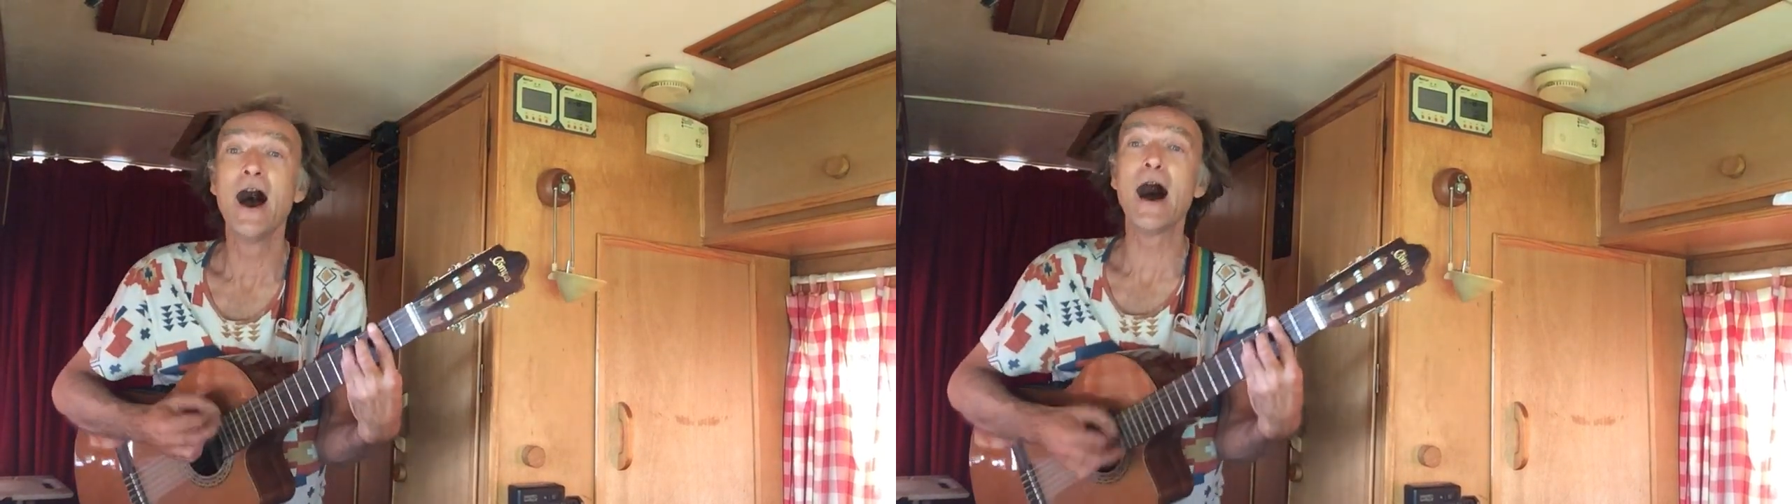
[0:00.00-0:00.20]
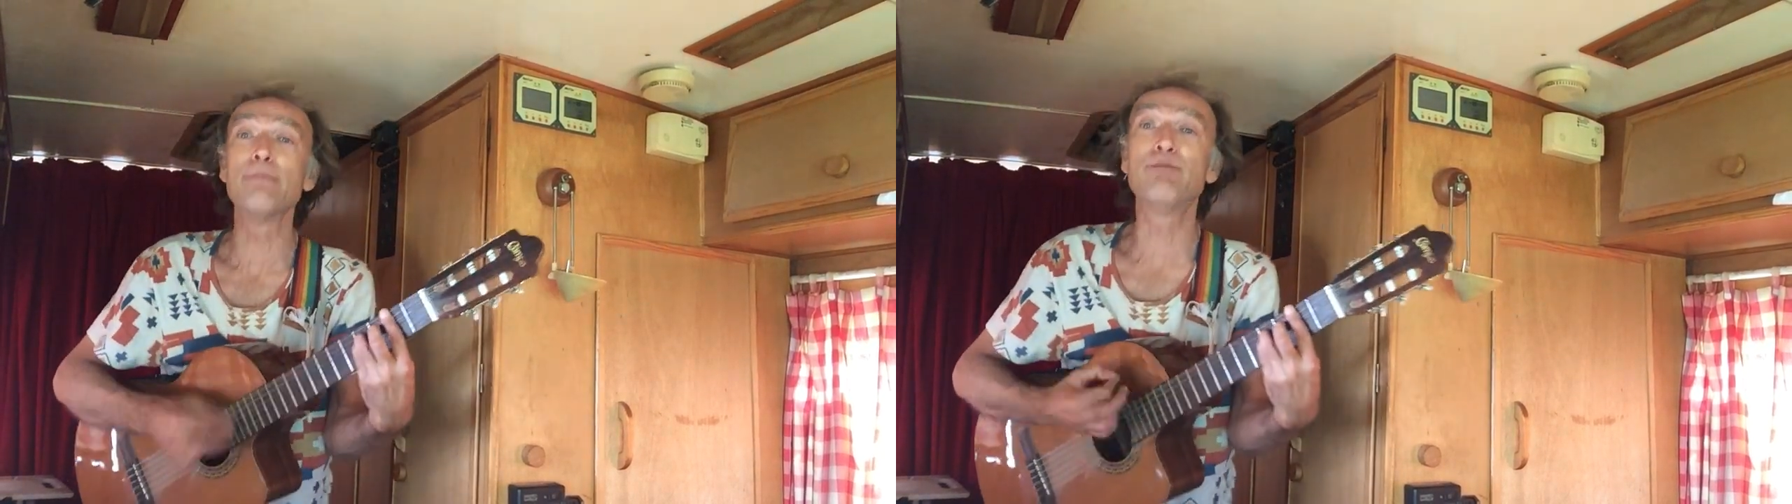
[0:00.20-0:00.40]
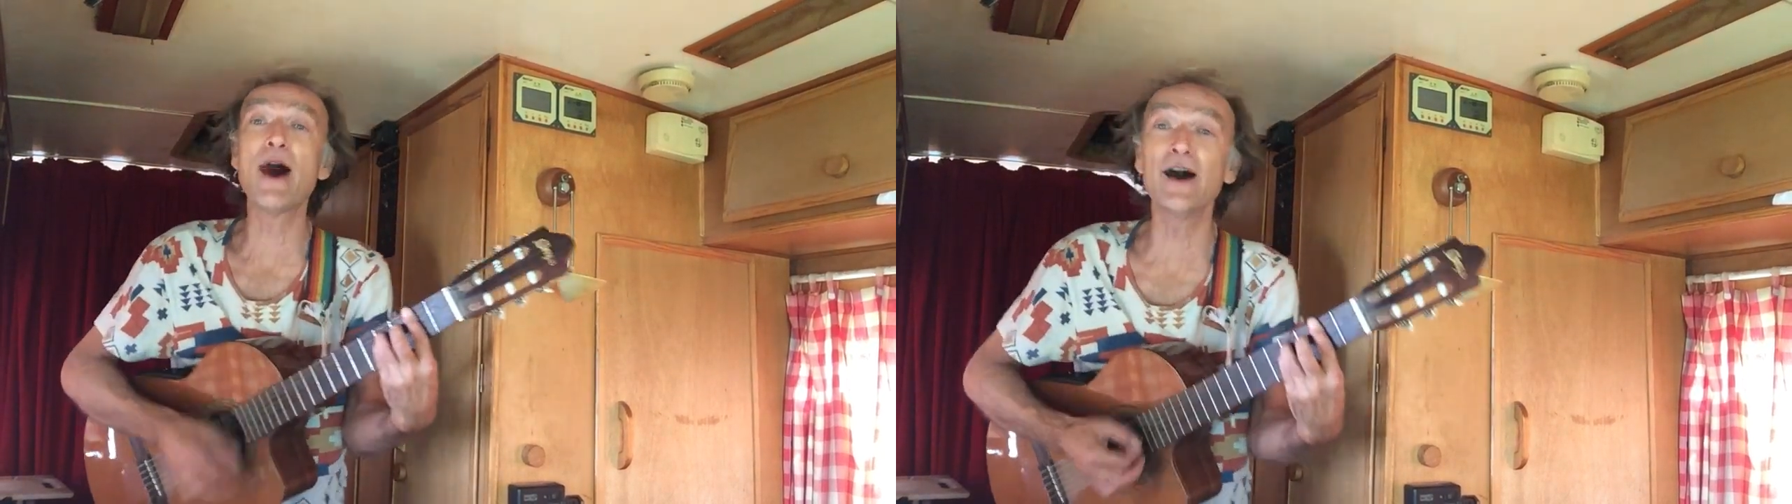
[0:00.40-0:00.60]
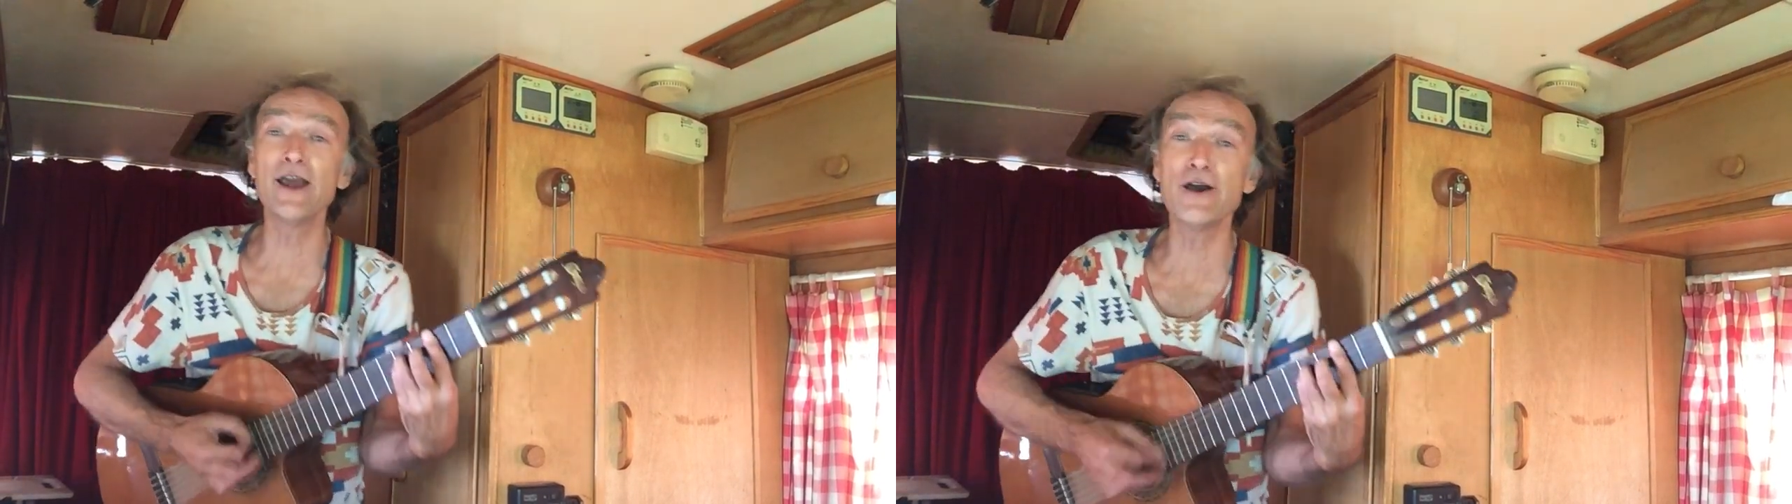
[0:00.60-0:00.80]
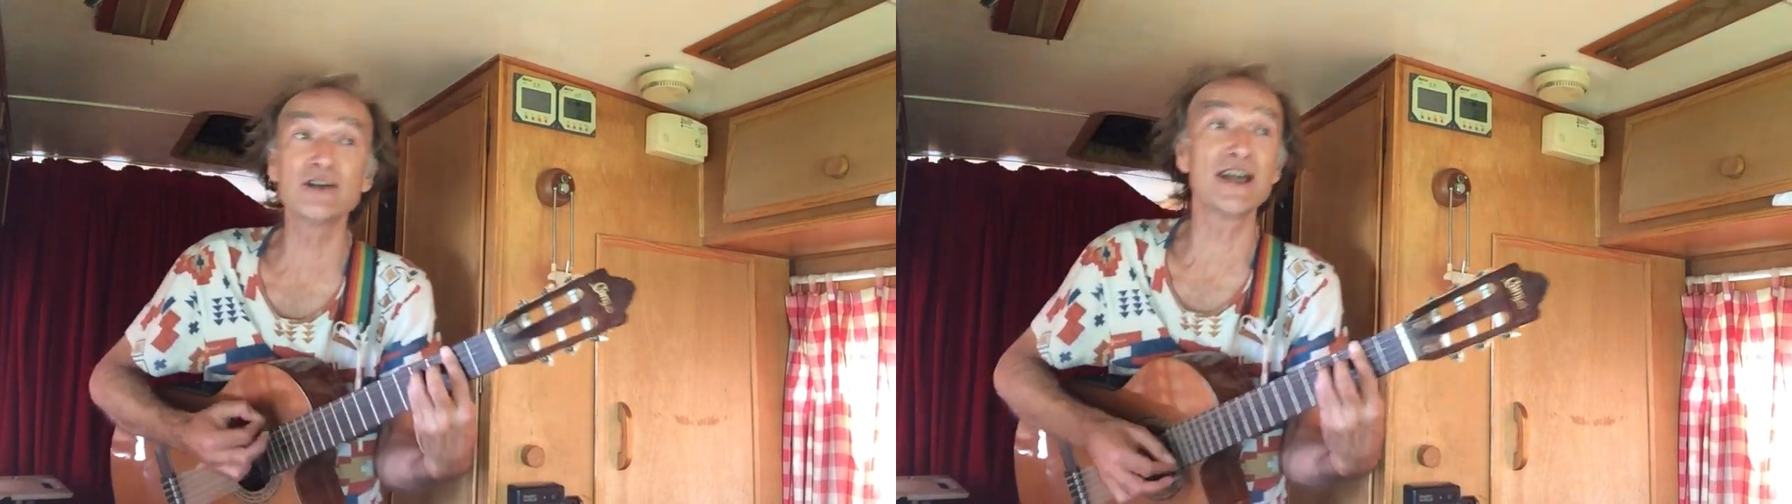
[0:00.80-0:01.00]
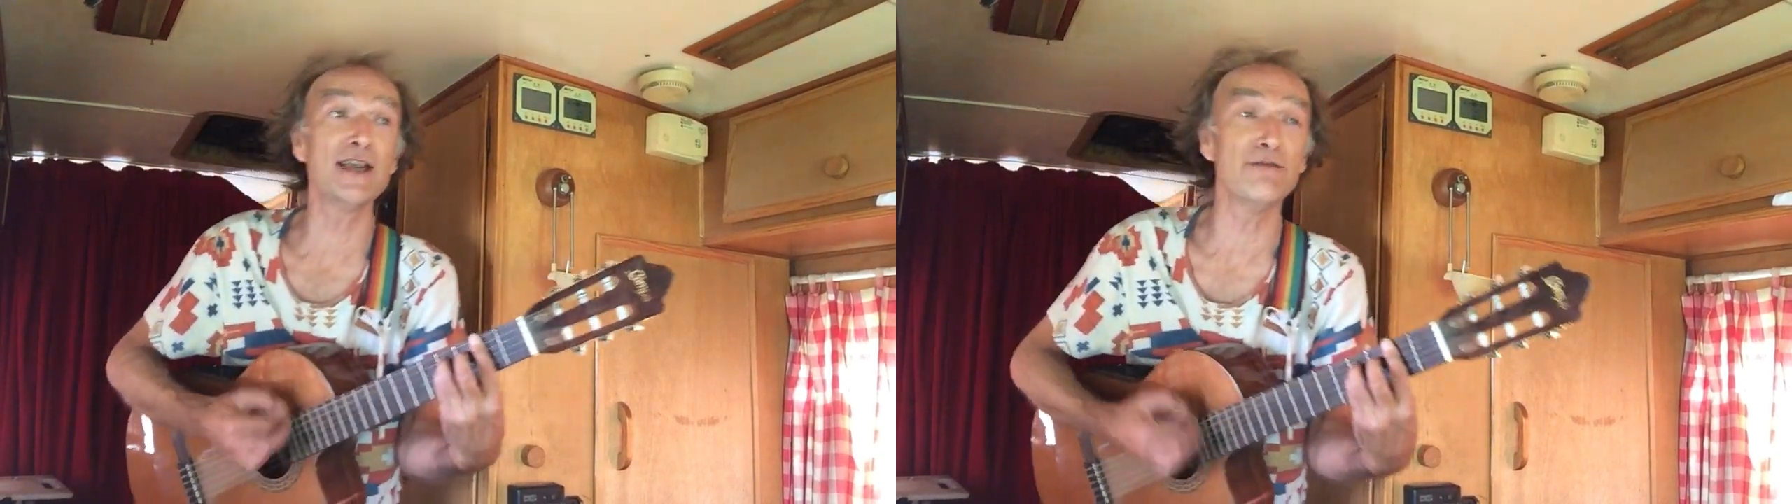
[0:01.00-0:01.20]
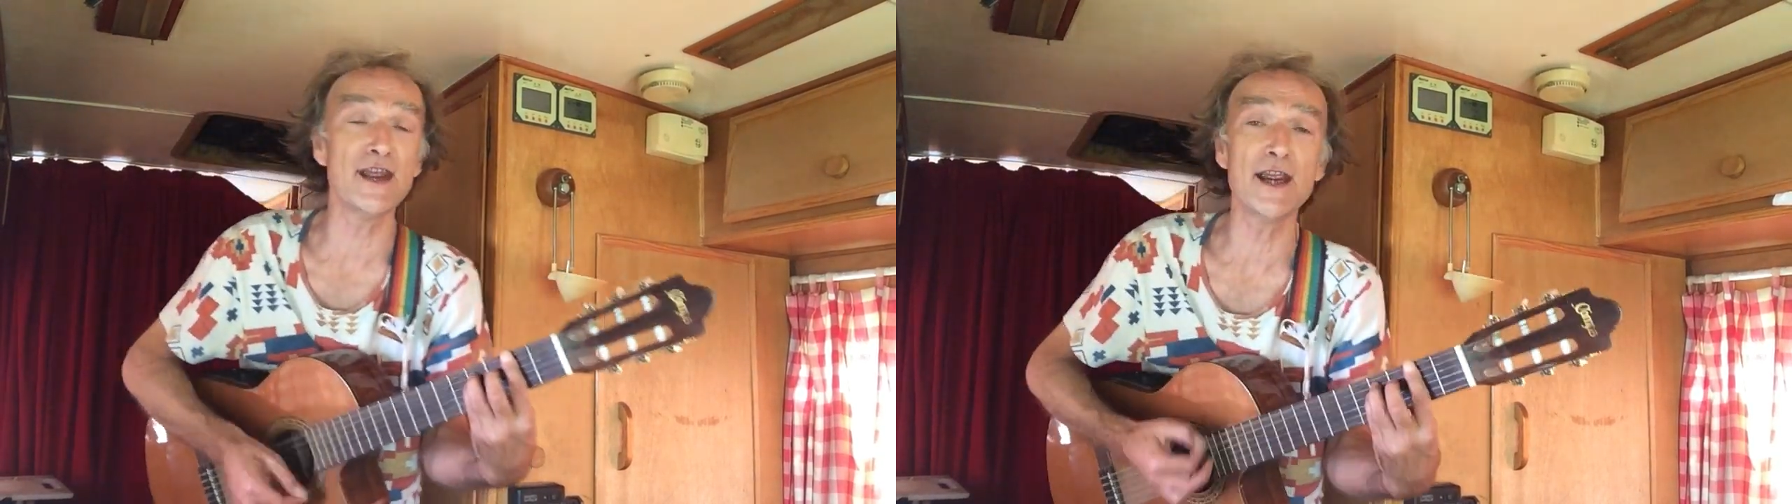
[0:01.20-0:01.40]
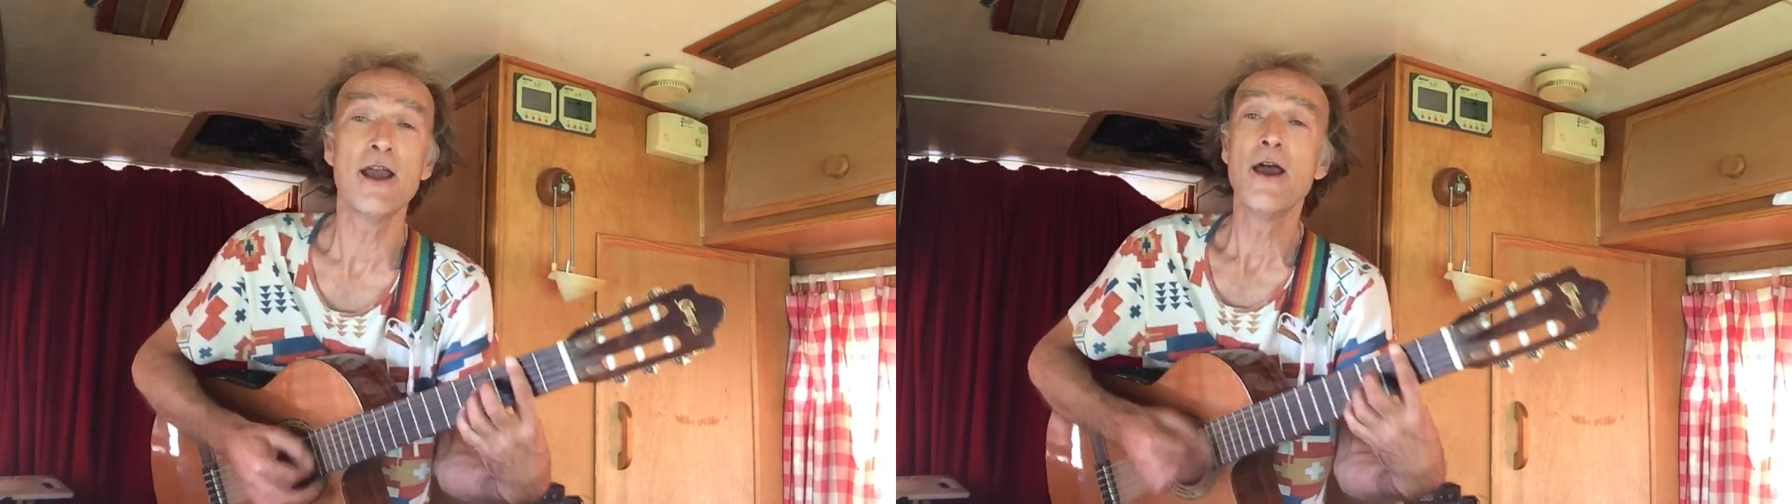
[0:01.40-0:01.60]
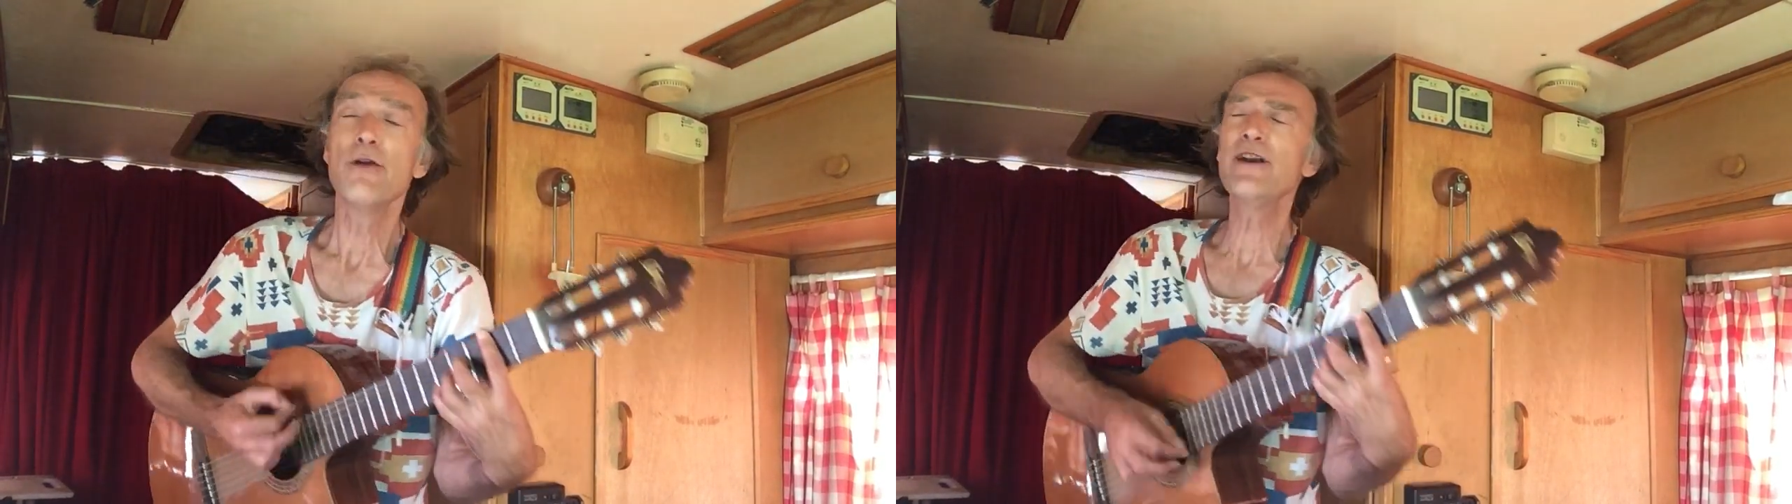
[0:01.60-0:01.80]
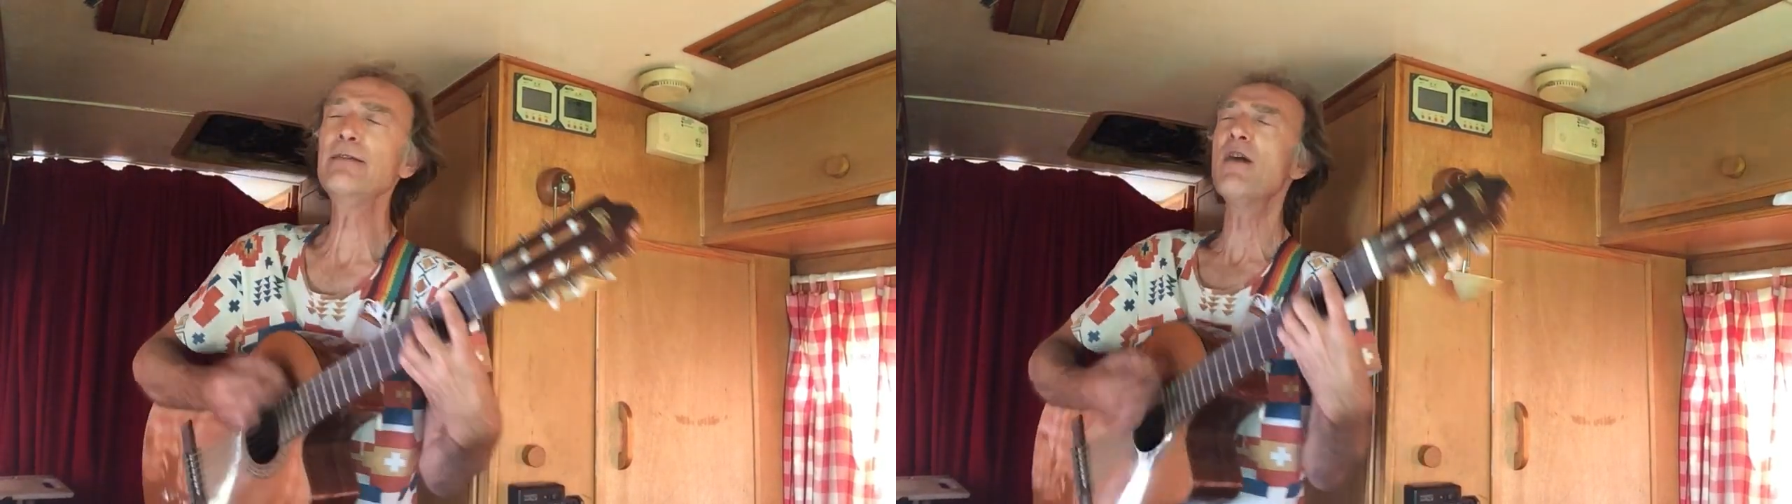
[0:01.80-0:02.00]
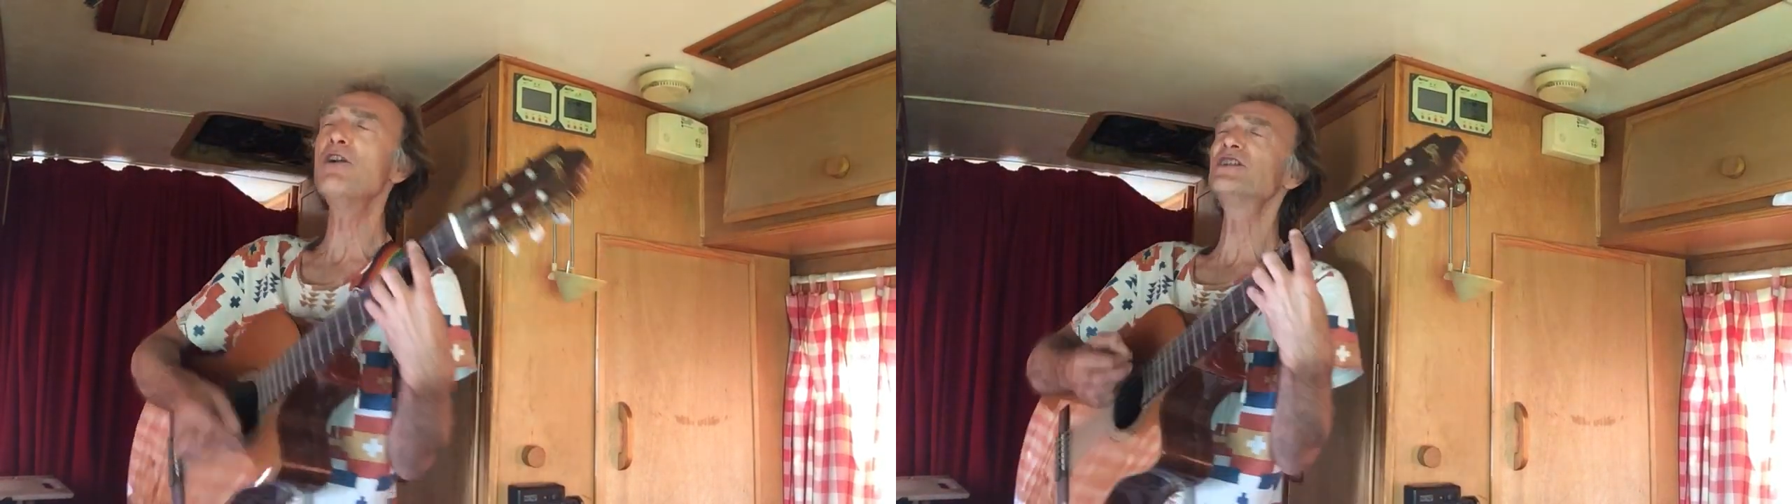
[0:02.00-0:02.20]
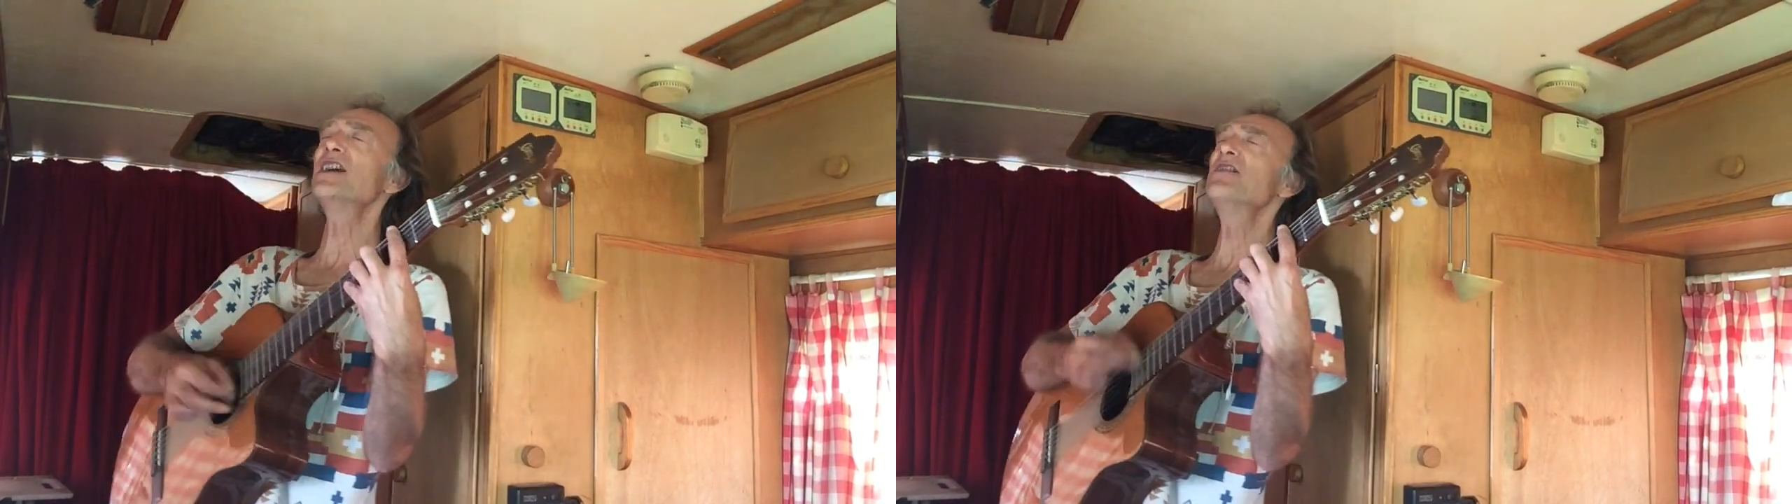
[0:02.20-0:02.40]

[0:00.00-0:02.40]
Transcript: a bio TV. Remote